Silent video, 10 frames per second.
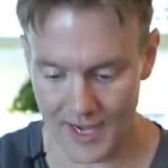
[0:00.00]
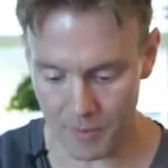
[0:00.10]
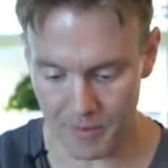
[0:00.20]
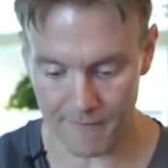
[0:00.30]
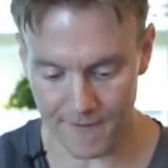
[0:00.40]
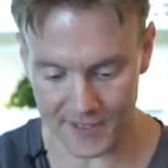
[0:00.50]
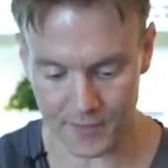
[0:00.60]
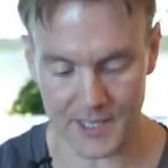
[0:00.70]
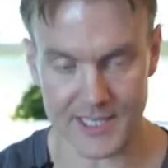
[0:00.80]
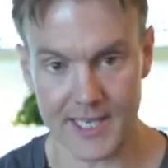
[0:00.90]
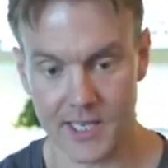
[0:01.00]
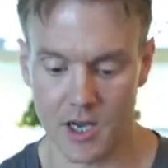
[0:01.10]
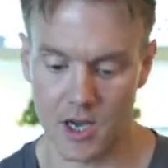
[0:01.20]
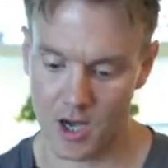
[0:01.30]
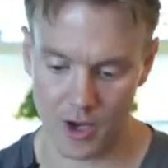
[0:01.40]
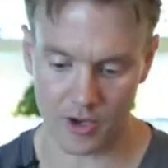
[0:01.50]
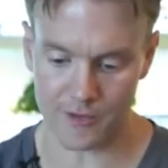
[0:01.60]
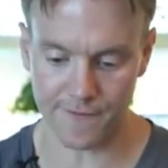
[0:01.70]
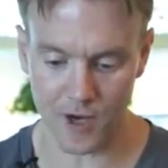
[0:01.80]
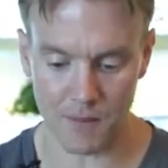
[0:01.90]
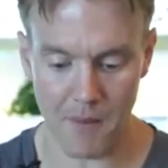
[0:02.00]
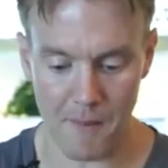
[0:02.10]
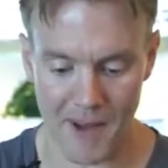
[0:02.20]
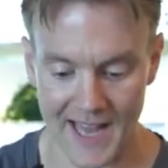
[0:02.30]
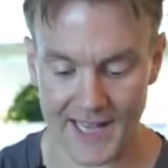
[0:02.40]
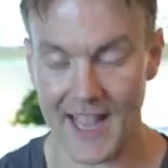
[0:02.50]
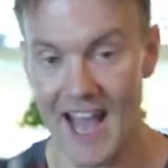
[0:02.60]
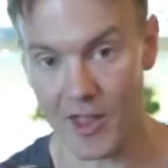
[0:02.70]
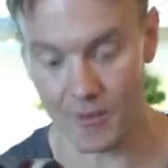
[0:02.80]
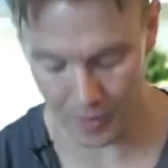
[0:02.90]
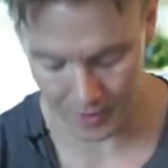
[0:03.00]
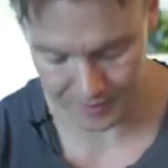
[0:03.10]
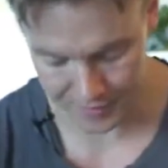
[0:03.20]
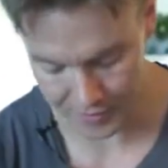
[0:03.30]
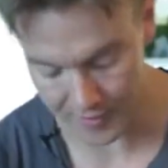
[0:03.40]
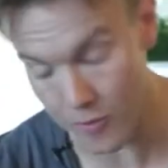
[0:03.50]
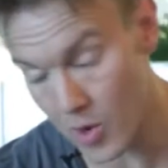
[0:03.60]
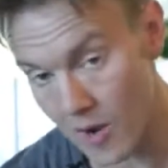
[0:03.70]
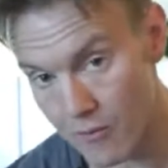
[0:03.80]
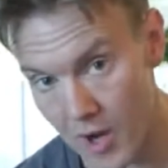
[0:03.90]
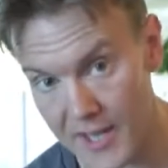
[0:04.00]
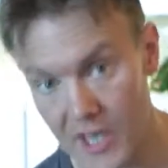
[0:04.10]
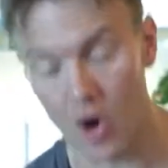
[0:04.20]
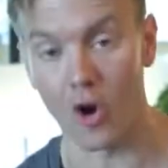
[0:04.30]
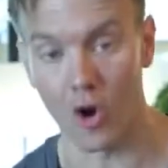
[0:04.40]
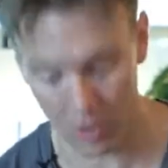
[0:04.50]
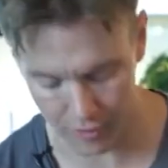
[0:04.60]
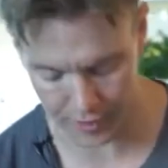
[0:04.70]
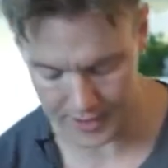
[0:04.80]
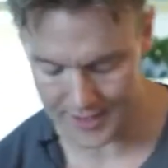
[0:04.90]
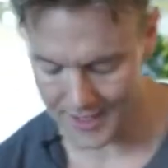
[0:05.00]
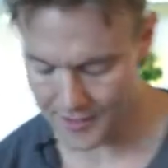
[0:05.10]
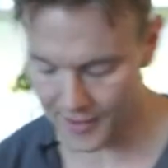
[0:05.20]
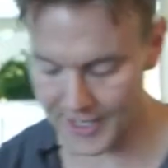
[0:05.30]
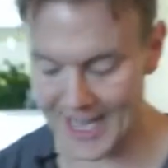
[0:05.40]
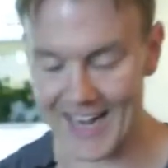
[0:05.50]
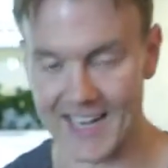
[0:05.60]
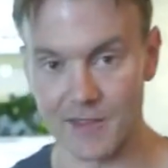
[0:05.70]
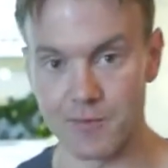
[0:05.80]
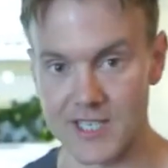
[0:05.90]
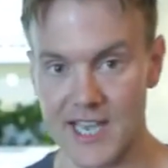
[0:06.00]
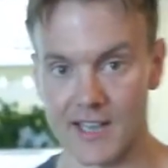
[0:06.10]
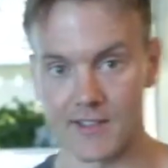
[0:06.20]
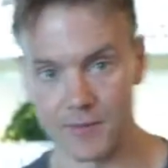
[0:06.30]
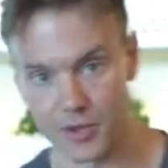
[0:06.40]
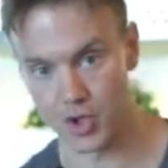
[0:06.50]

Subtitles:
little bit of flexibility, nice firm padding at the bottom so that if we are running on concrete, they're going to at least protect some of the